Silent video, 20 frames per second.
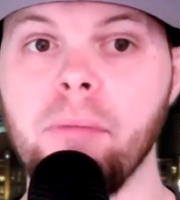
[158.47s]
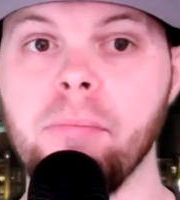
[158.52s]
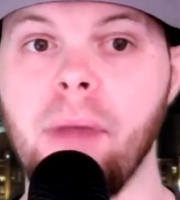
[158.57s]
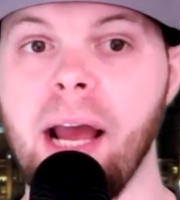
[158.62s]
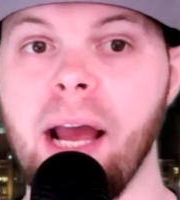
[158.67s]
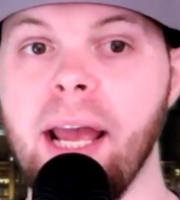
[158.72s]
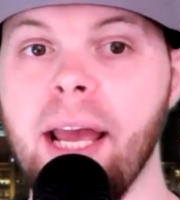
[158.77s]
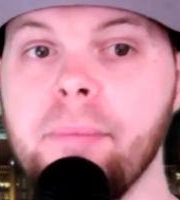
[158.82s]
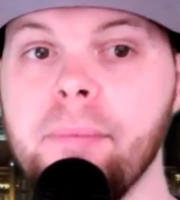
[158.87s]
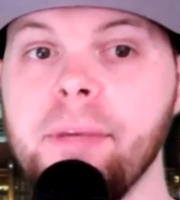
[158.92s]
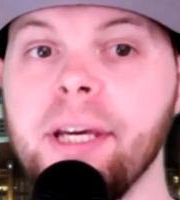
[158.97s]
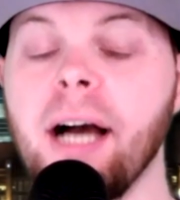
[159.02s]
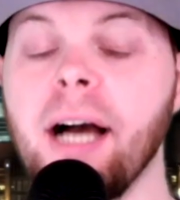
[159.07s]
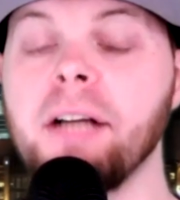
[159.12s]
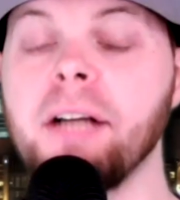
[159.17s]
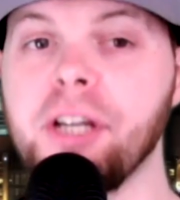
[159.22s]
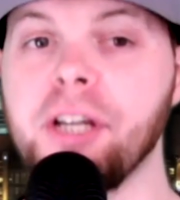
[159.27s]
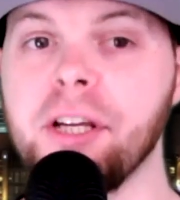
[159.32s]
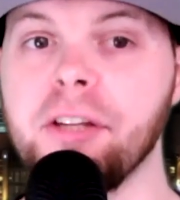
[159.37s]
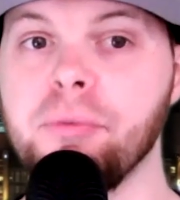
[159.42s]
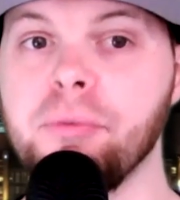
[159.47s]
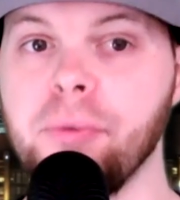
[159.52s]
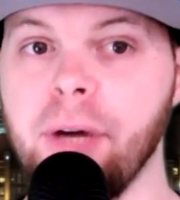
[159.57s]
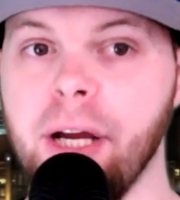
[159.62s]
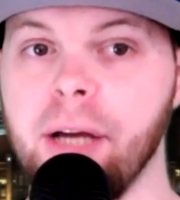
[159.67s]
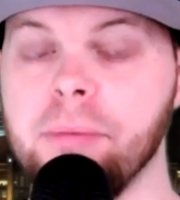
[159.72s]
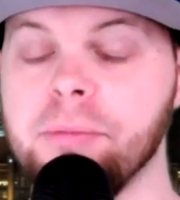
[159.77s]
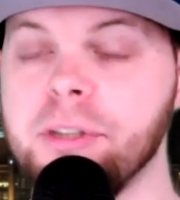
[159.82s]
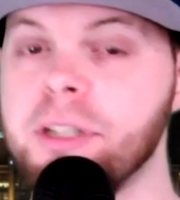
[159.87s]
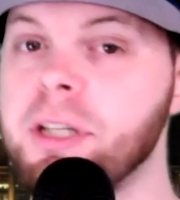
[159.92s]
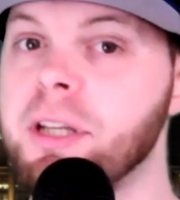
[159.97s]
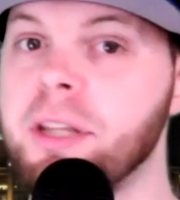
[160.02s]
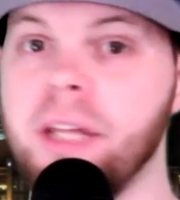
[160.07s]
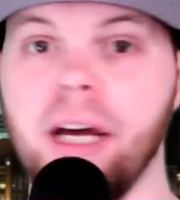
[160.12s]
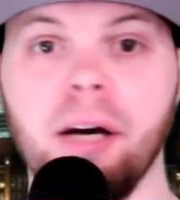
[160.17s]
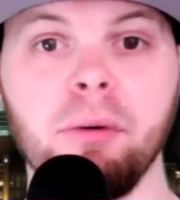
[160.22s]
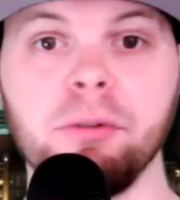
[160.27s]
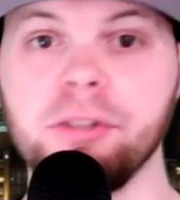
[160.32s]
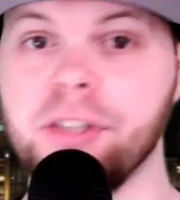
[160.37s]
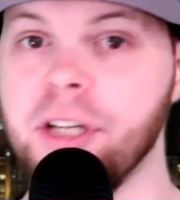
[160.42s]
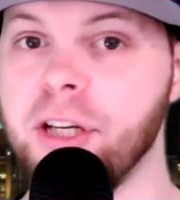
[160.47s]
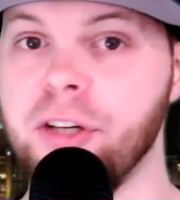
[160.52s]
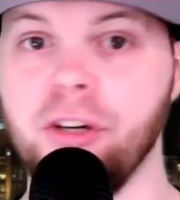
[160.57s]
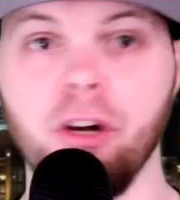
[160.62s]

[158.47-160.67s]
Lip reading: Miami got Jalen Ramsey, and that was it.